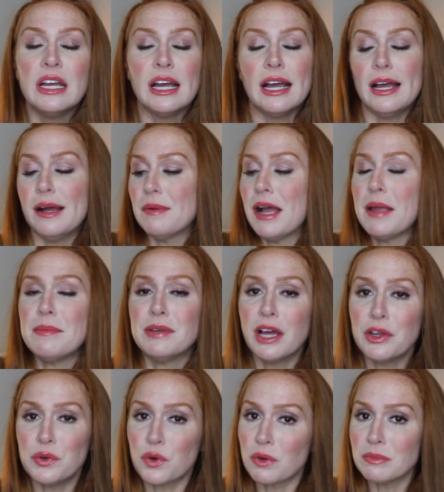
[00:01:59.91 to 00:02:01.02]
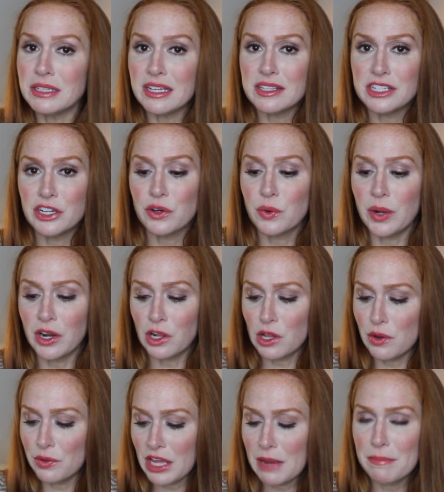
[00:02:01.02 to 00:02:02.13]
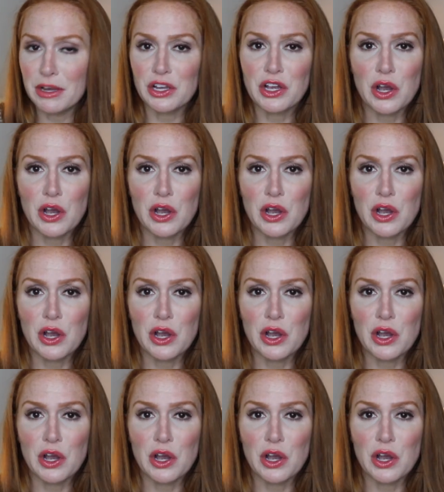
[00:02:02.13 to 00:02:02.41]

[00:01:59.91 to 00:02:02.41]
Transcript: I'm not normally a 0 in clothing, but